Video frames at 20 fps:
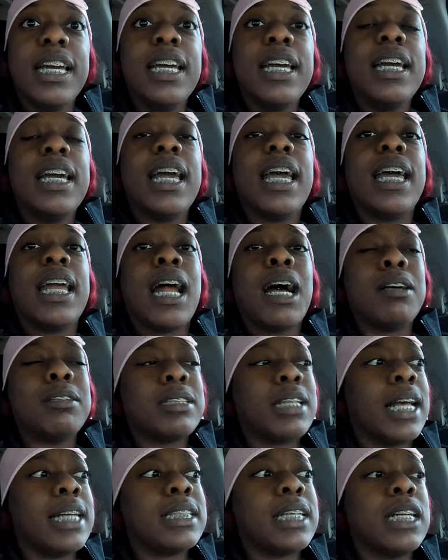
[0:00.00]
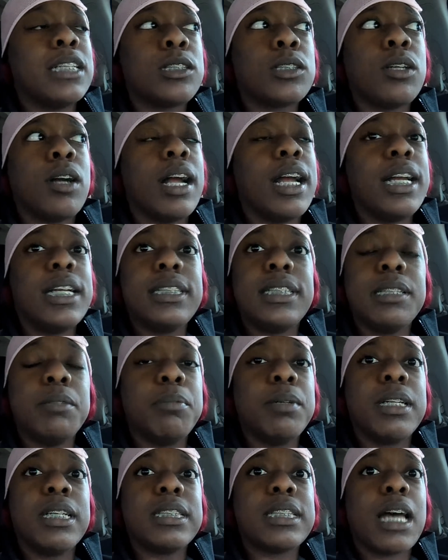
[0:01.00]
And I was like, that's crazy,
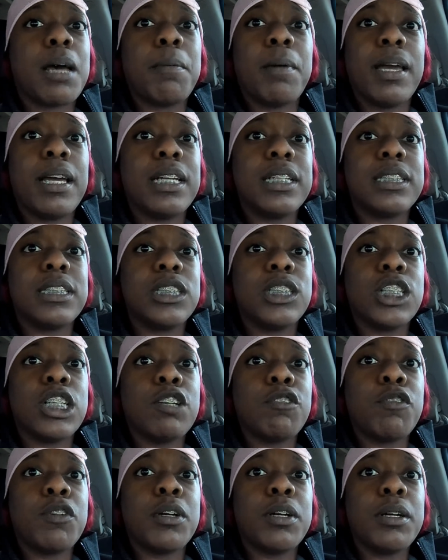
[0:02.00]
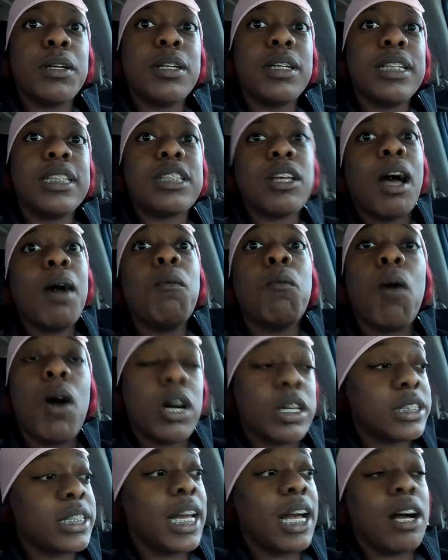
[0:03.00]
because I paid it to Jennifer. So I
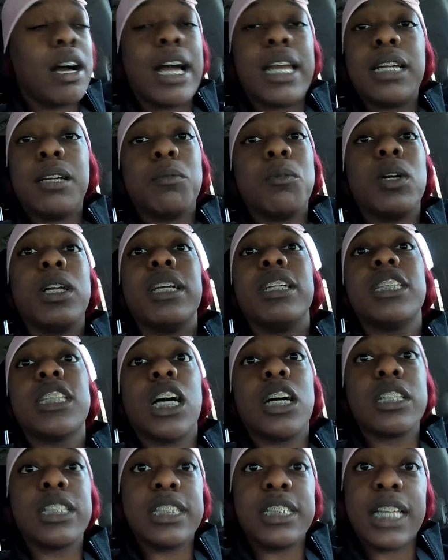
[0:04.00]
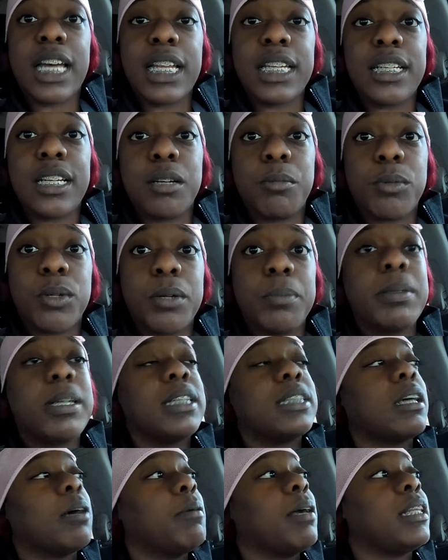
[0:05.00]
walked out. I didn't want to even talk to Sally no more, because
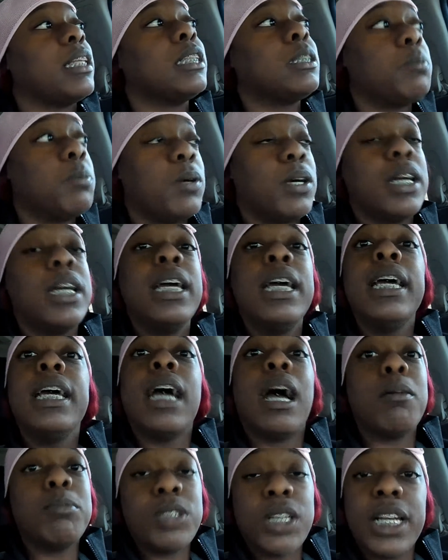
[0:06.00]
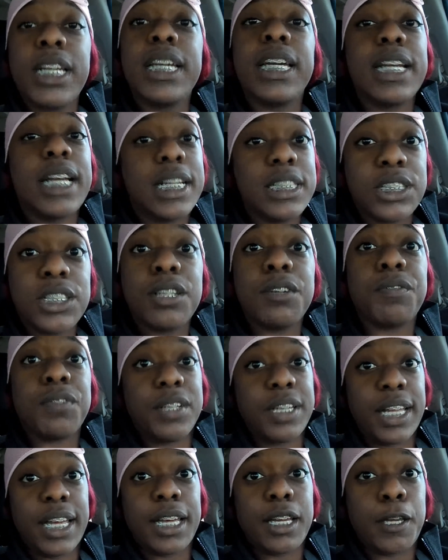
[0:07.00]
at this point, I'm trying to get at Jennifer
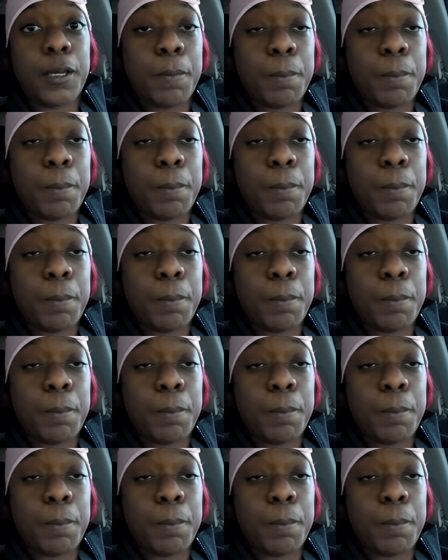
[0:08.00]
neck.